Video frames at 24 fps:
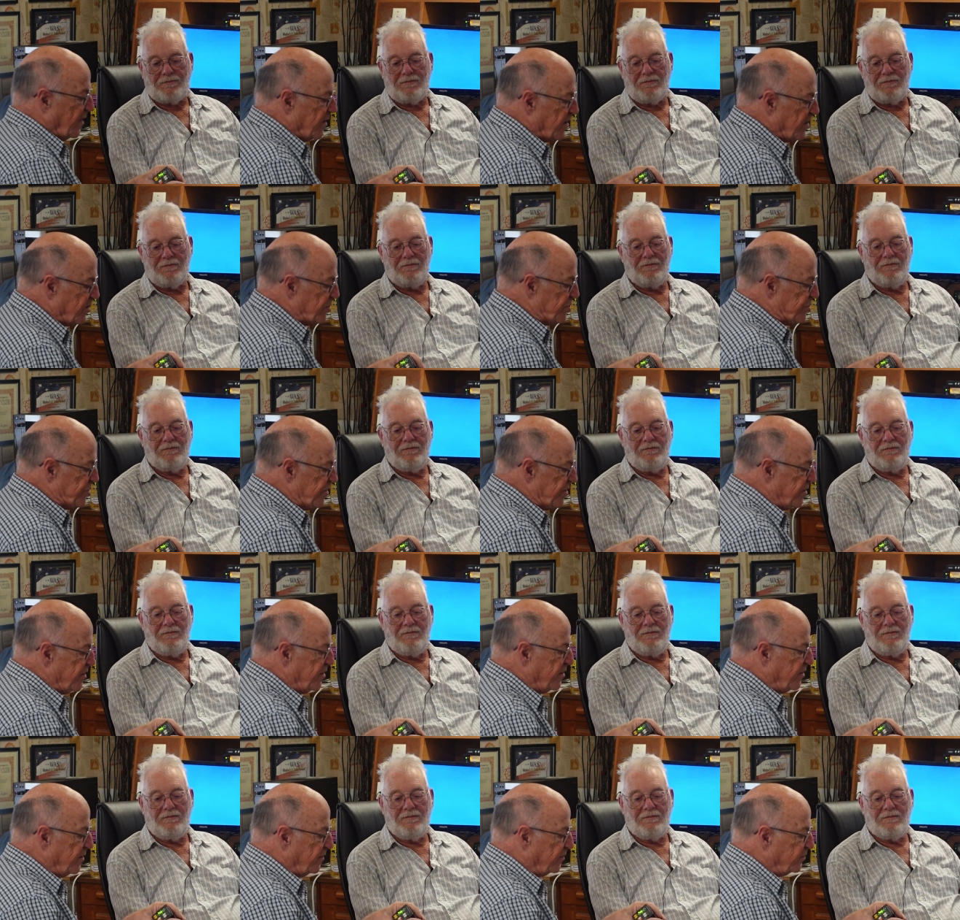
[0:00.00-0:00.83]
Speaker 1: A
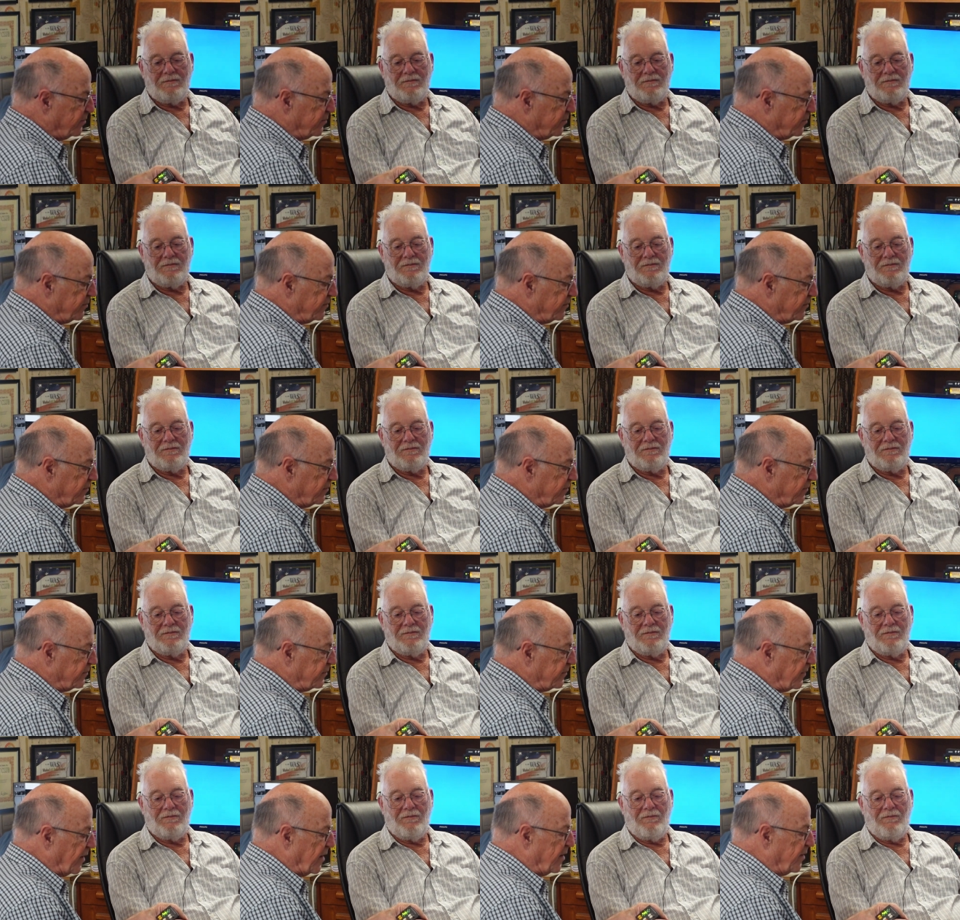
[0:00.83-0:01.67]
shared
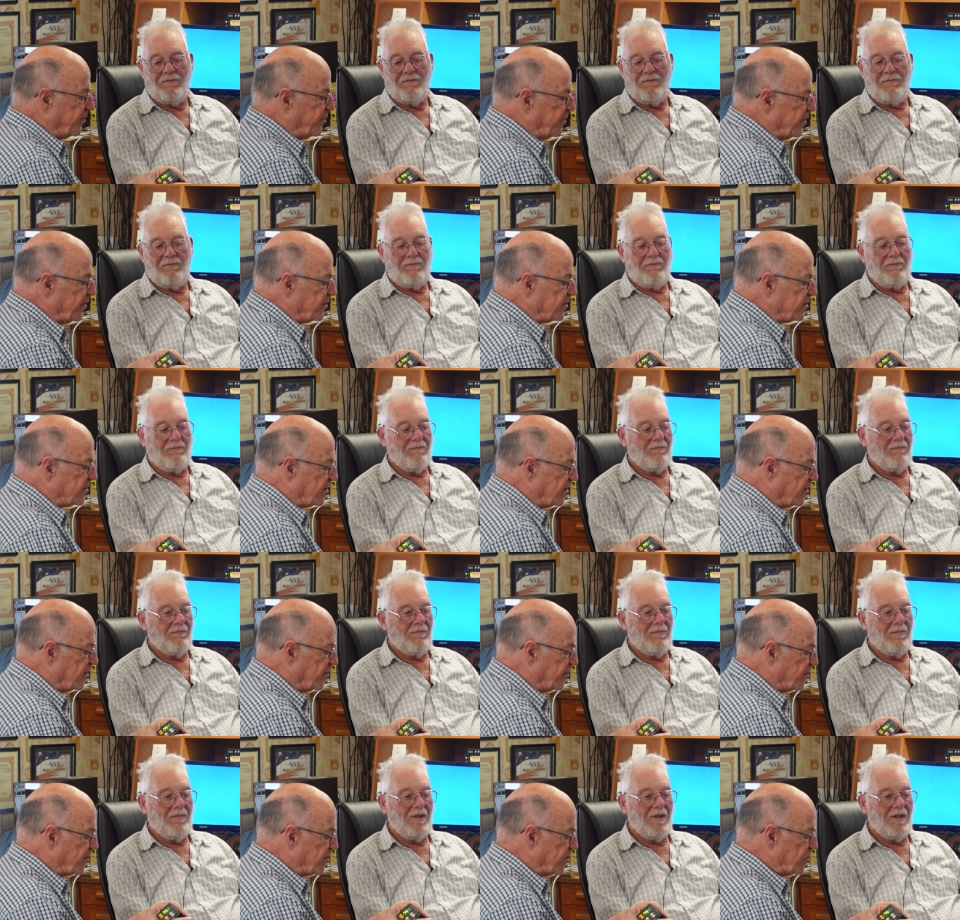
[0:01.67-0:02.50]
apex
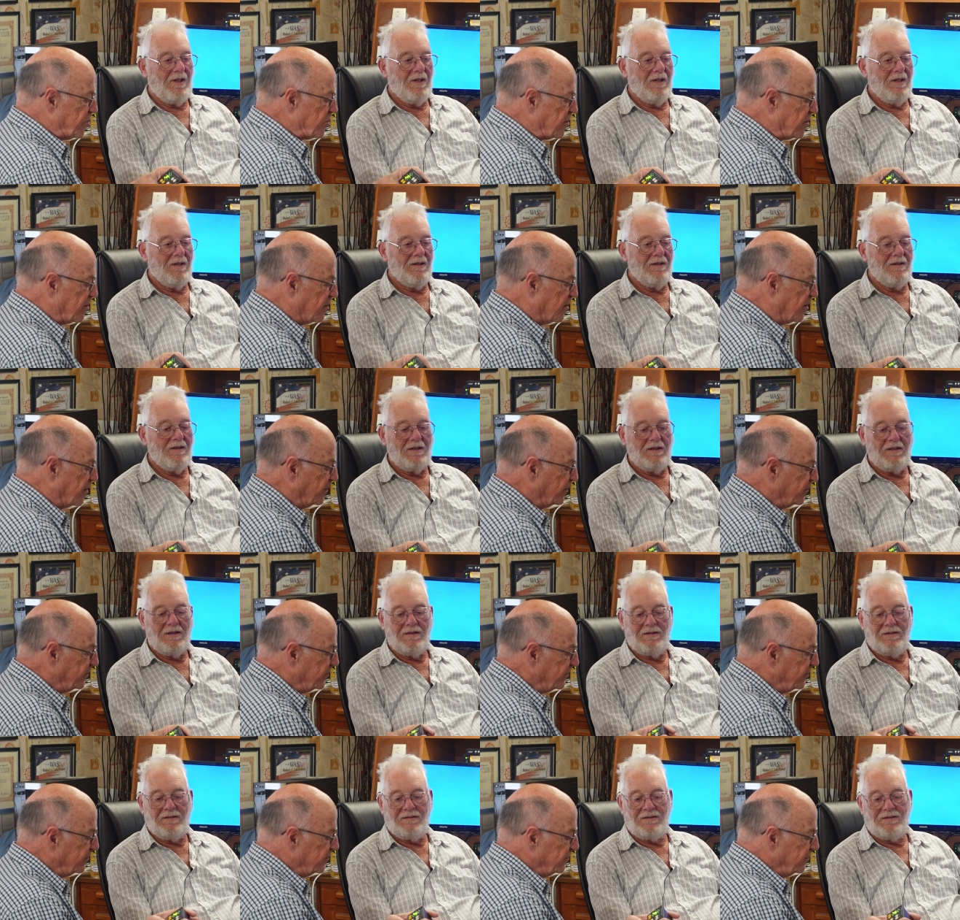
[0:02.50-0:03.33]
loop controller.
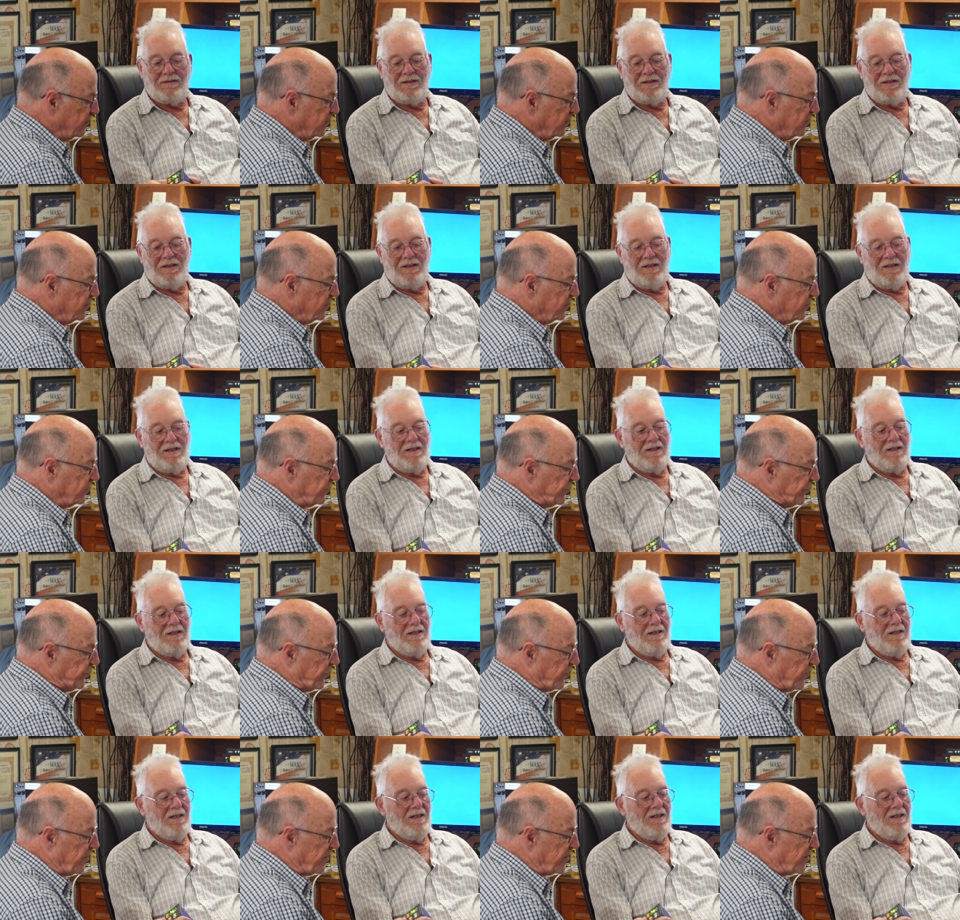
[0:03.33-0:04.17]

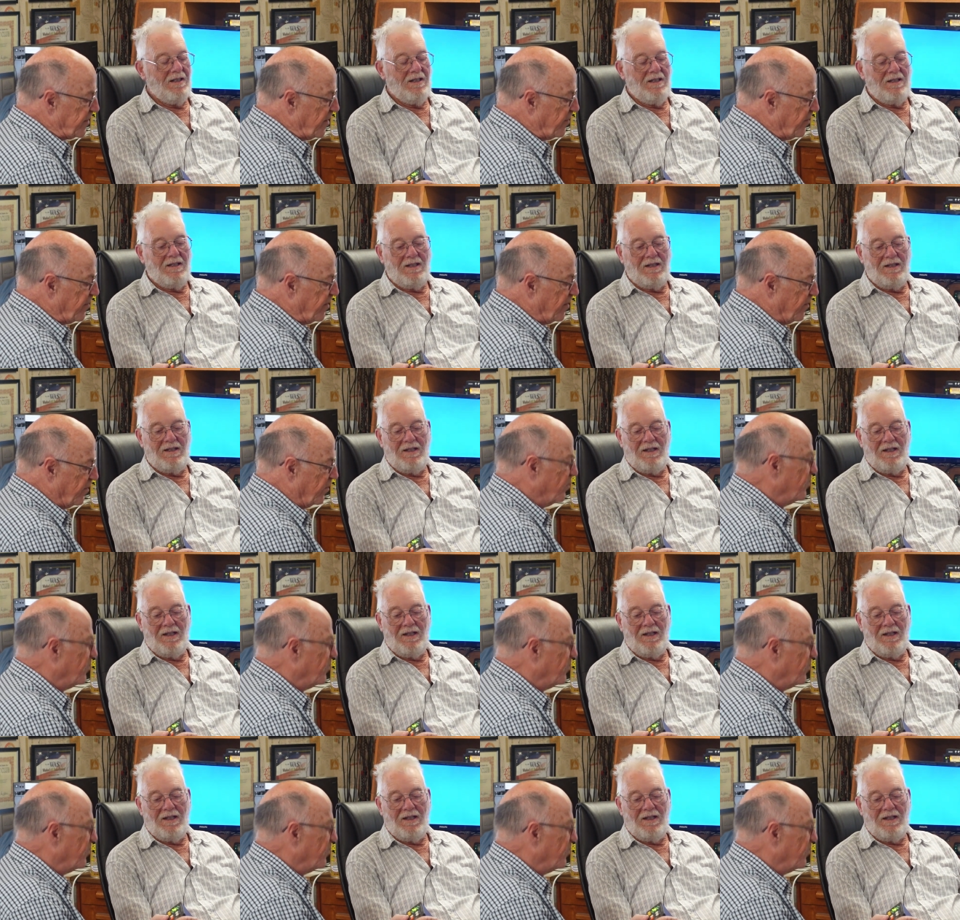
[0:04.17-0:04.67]
All right, tell me,